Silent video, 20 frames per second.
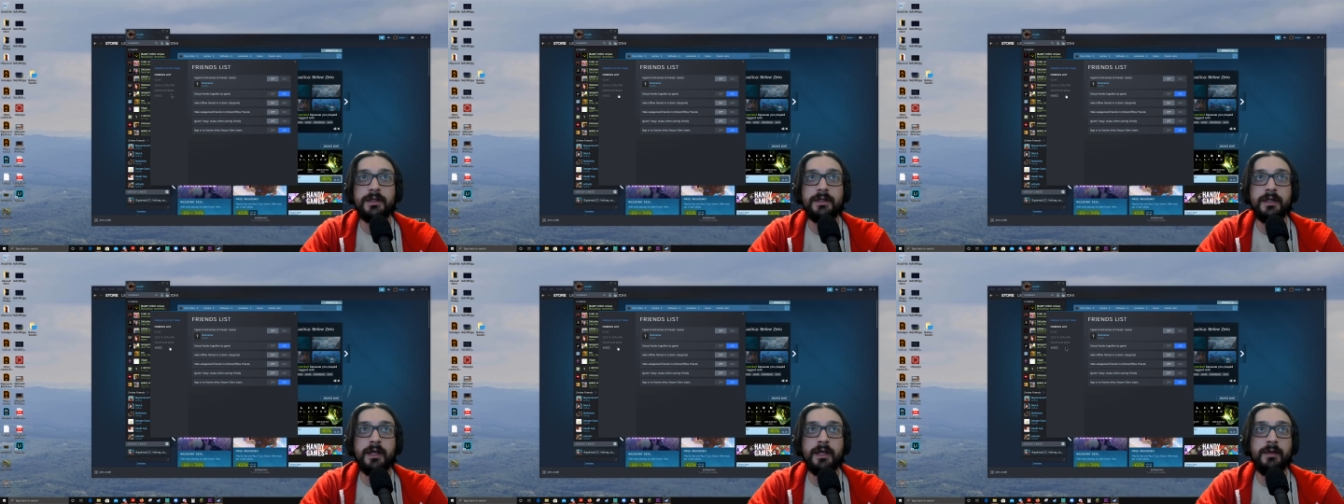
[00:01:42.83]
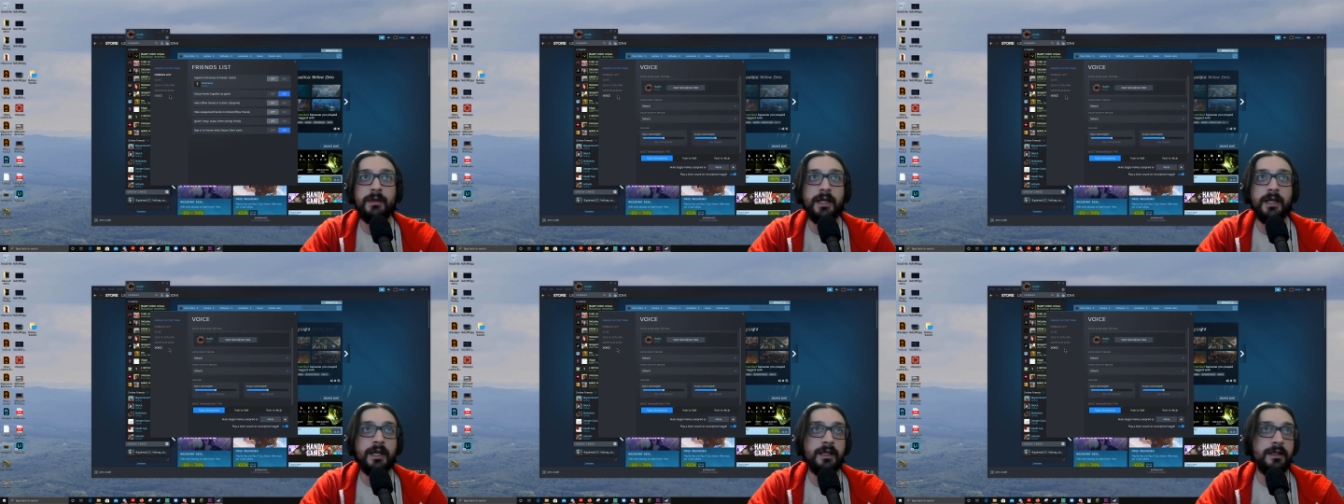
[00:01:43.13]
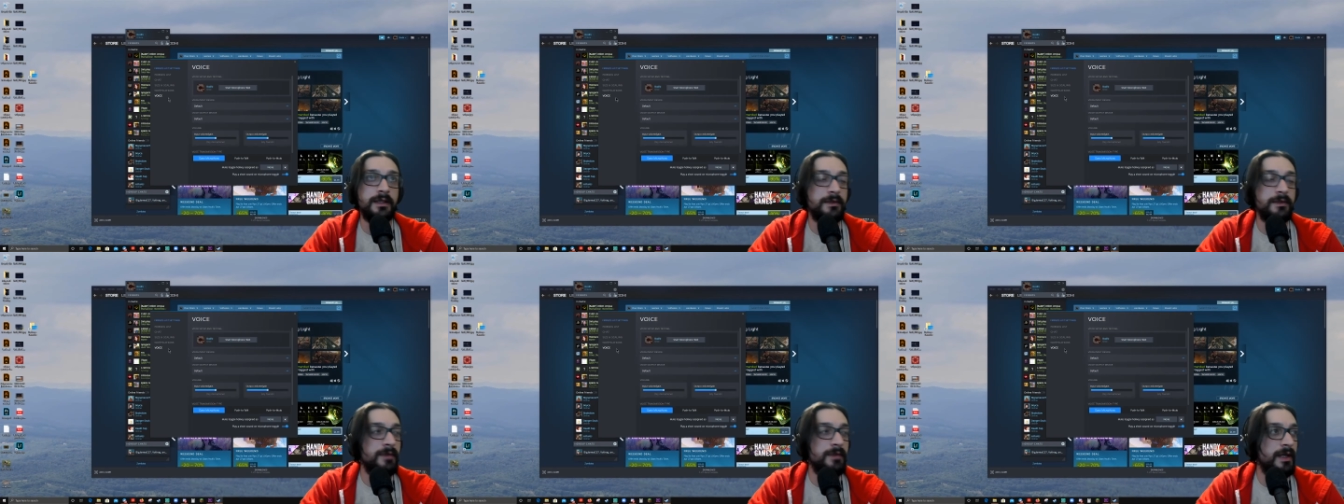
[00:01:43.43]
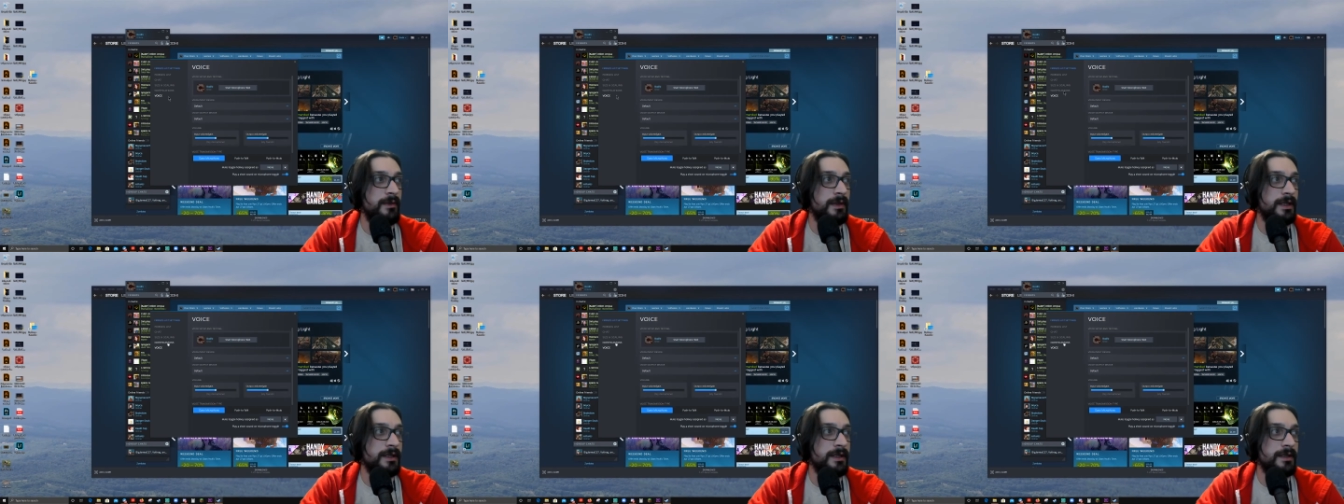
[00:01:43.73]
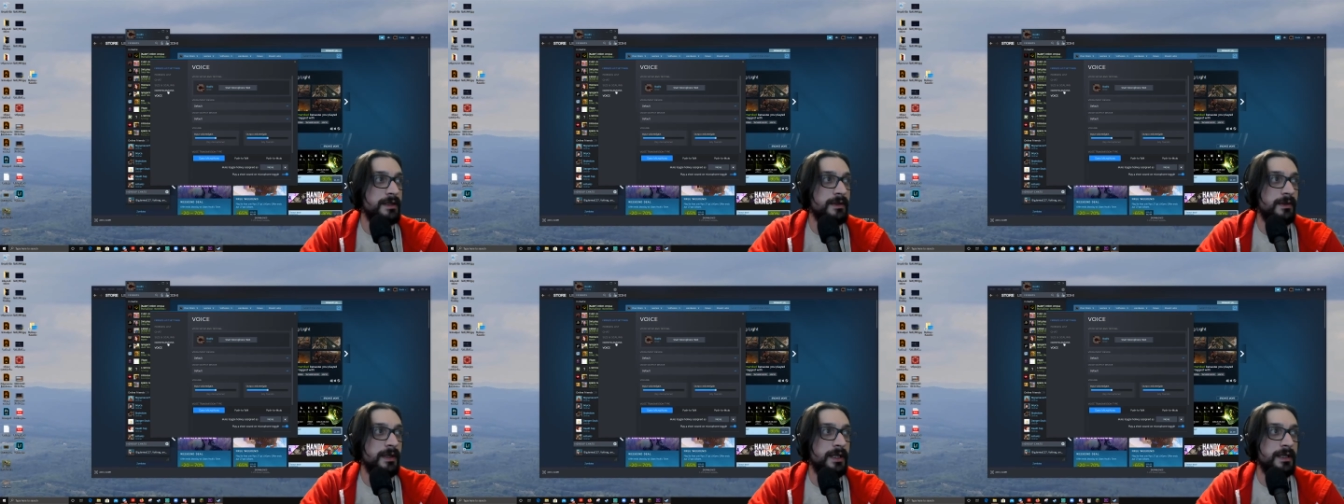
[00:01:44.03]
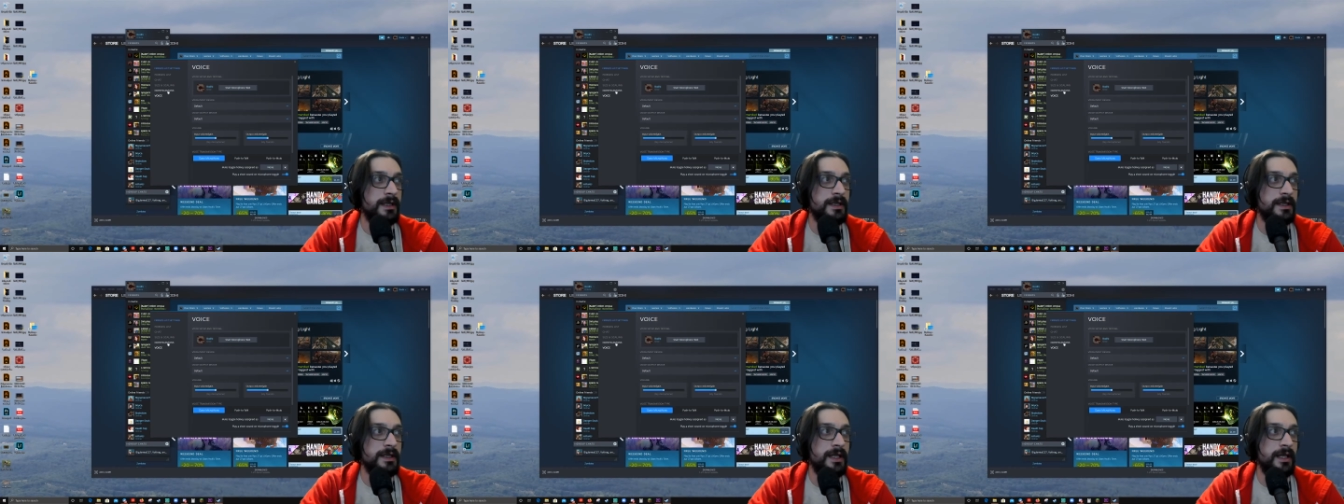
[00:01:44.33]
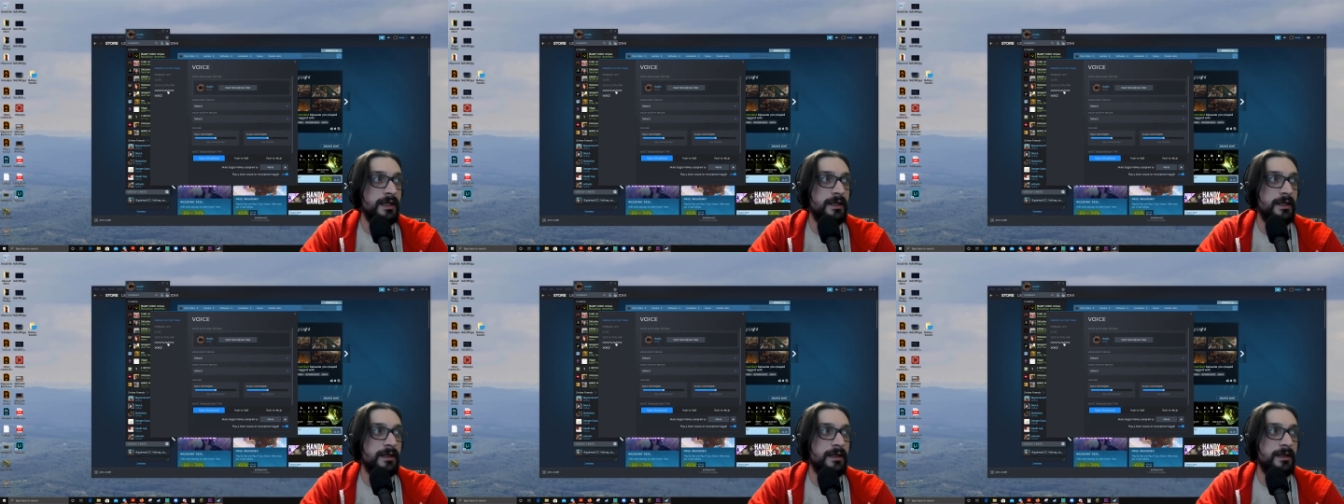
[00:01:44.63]
I mean, I, there's maybe there's a way to set,
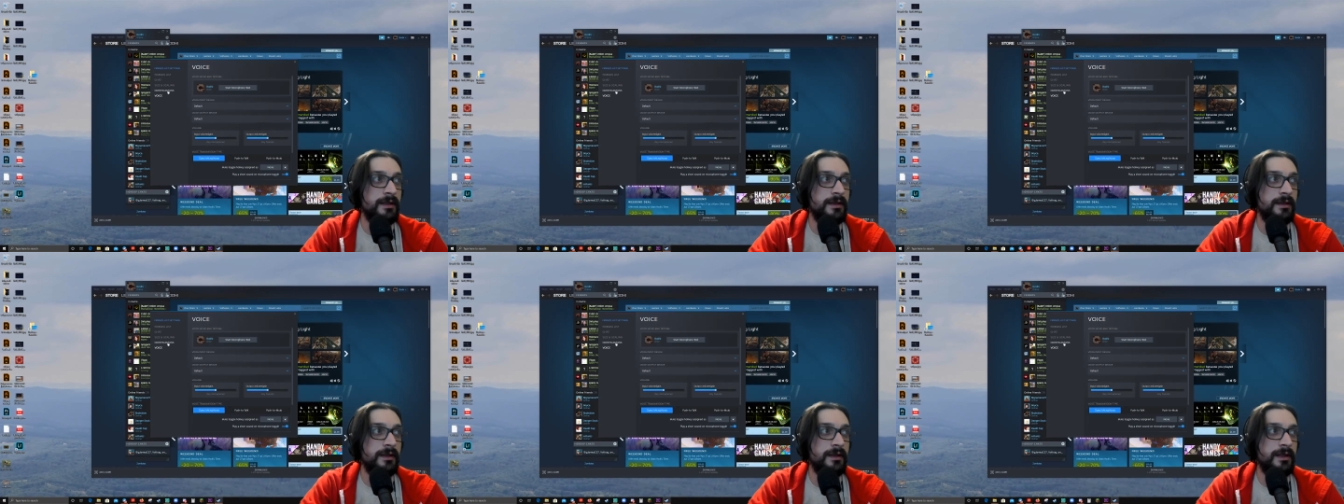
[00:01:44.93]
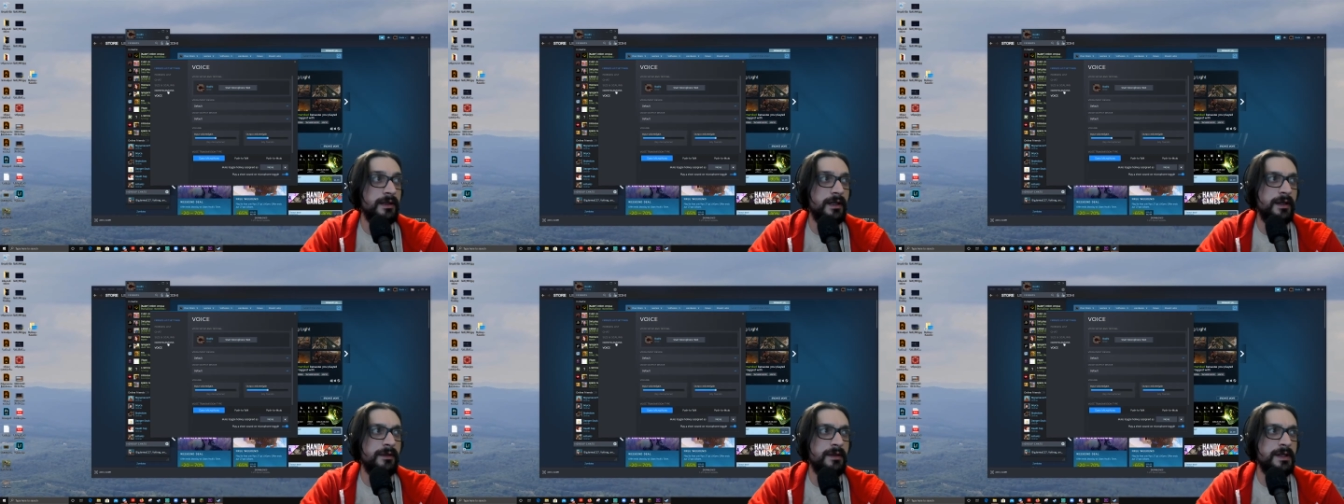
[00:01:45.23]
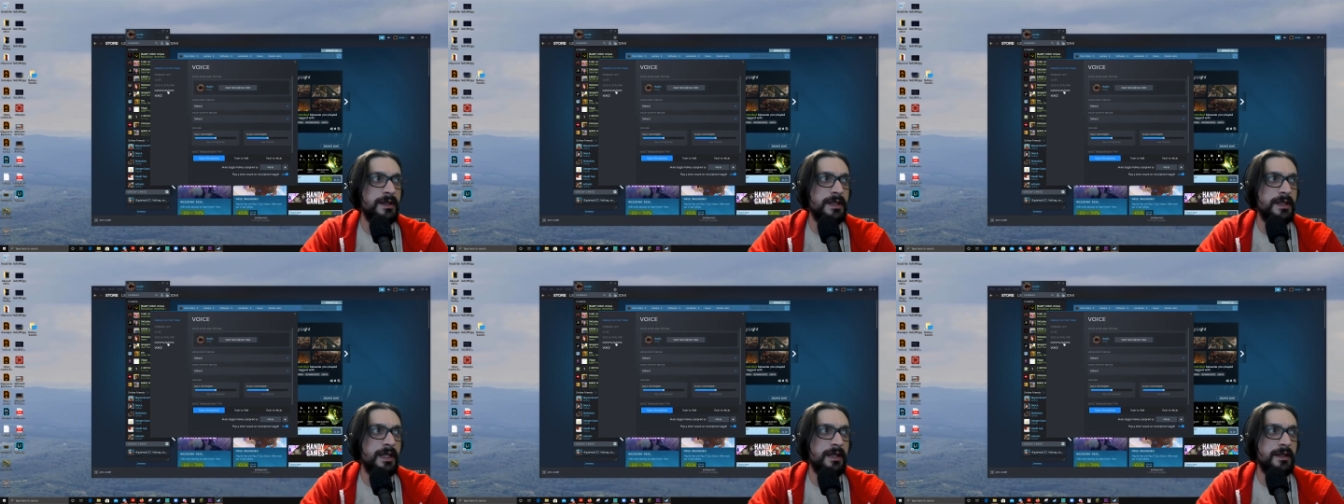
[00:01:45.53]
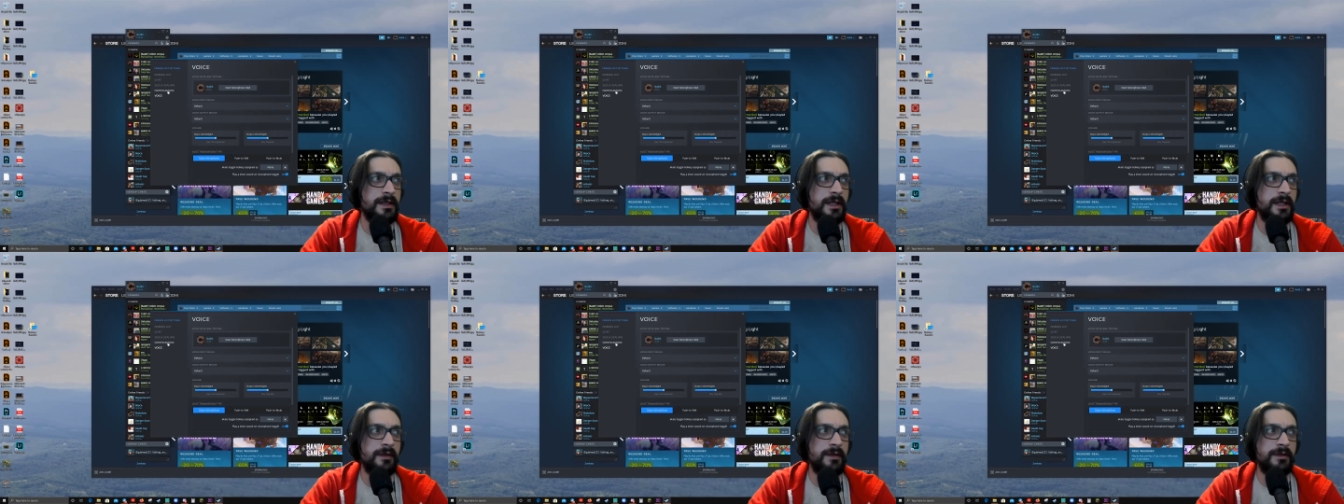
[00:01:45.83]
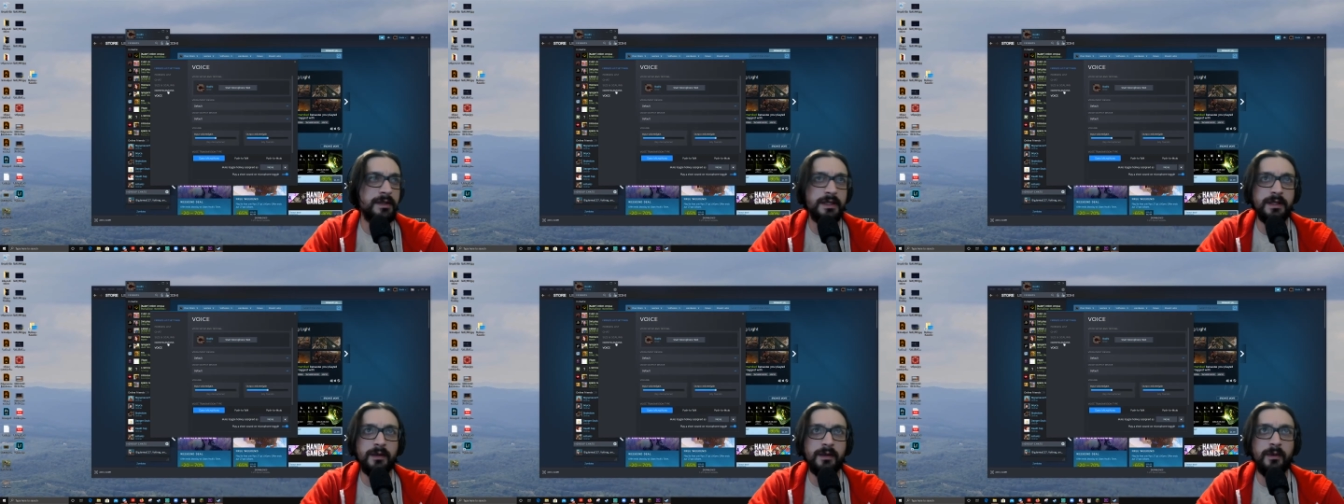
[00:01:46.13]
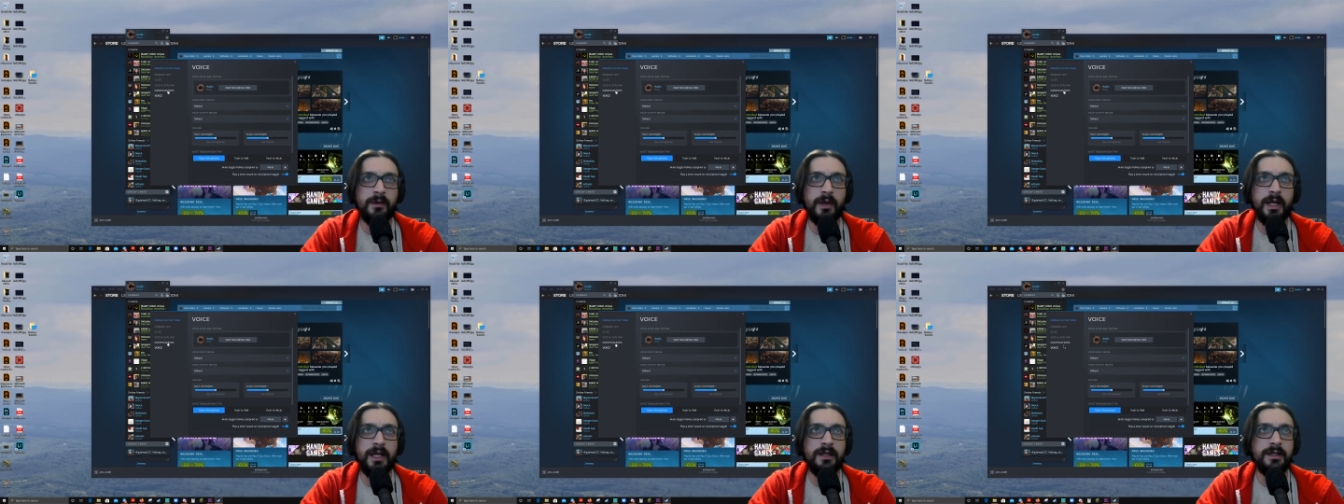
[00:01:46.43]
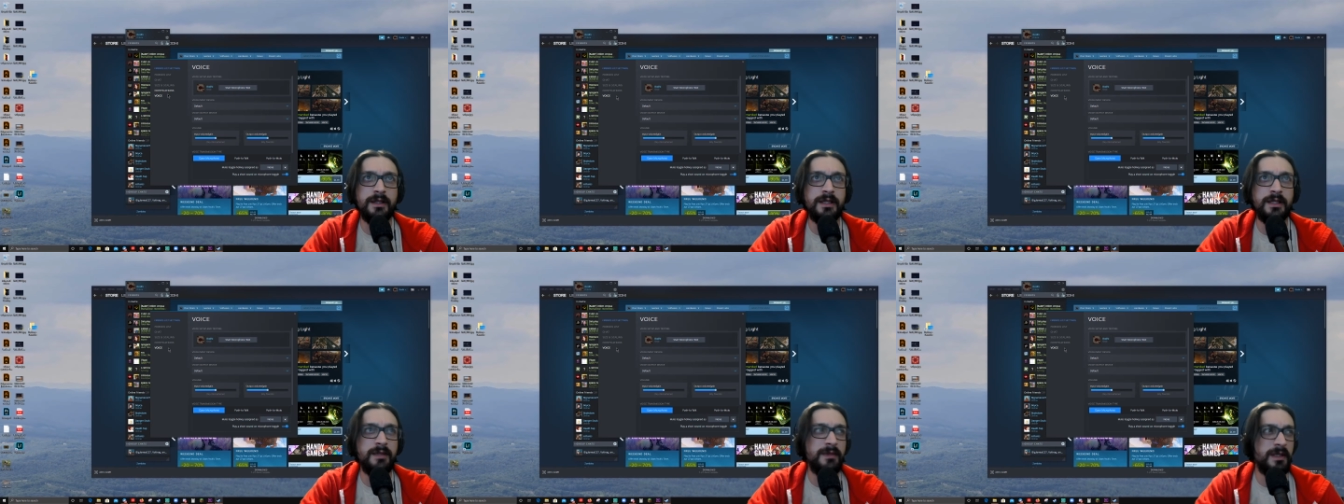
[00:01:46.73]
you know, if you set yourself as away or
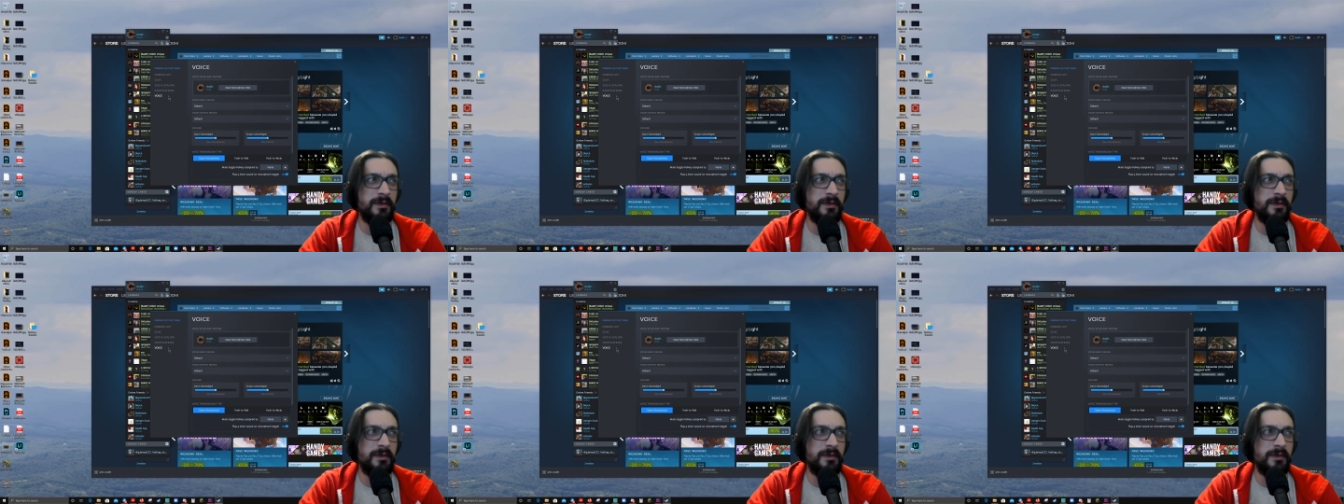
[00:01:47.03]
something.